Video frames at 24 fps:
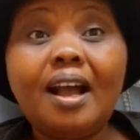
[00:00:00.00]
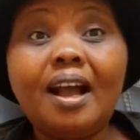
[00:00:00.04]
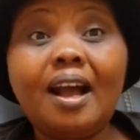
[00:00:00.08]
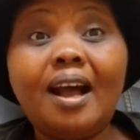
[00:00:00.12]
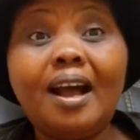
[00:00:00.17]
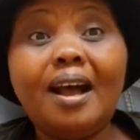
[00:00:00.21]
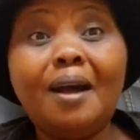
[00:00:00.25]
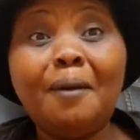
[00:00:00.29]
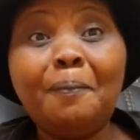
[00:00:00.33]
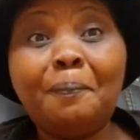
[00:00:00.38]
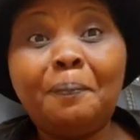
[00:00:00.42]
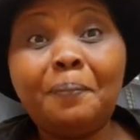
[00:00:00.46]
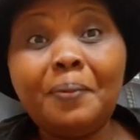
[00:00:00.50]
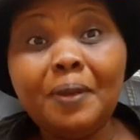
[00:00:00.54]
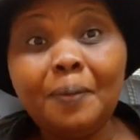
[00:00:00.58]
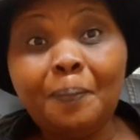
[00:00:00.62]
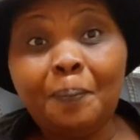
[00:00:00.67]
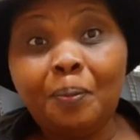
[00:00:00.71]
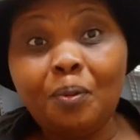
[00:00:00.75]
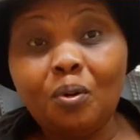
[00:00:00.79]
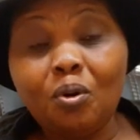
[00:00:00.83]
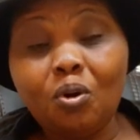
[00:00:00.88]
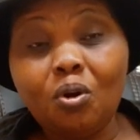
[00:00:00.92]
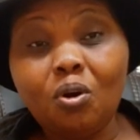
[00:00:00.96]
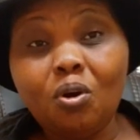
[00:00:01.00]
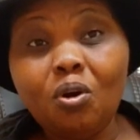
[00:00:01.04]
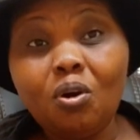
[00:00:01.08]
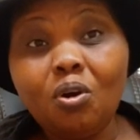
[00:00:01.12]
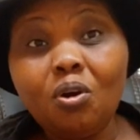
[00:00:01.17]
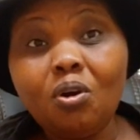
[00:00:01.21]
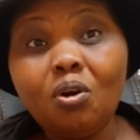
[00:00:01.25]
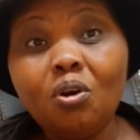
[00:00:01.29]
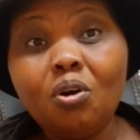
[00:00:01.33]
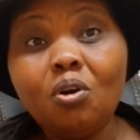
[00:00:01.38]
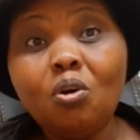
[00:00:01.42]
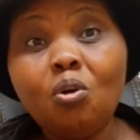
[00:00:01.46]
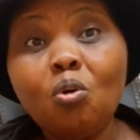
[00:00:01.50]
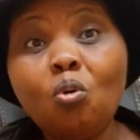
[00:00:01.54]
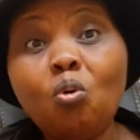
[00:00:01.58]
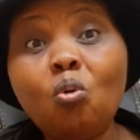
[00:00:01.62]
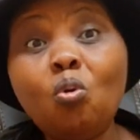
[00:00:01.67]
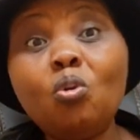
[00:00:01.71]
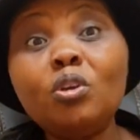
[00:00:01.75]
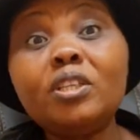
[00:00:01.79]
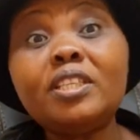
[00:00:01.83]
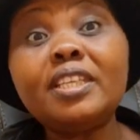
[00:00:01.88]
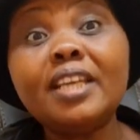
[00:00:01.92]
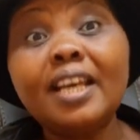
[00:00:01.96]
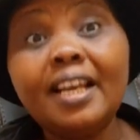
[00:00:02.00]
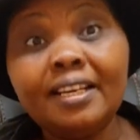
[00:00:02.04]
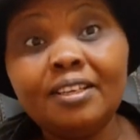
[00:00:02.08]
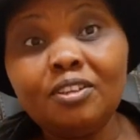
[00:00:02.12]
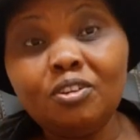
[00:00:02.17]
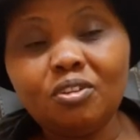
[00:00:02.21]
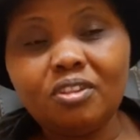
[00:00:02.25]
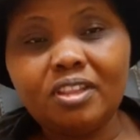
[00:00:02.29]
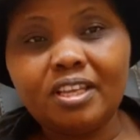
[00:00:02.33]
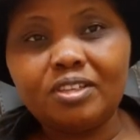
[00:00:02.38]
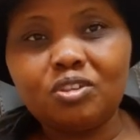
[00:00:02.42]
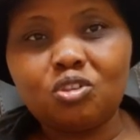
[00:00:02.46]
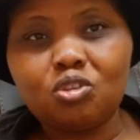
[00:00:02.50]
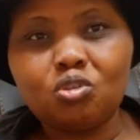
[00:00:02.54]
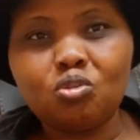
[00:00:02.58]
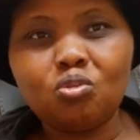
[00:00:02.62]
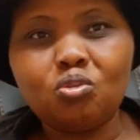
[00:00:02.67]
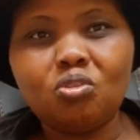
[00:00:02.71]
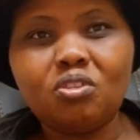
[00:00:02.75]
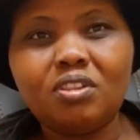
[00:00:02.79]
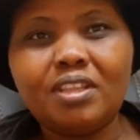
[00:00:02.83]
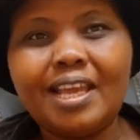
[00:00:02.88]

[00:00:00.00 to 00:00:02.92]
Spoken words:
are people who tell you the truth.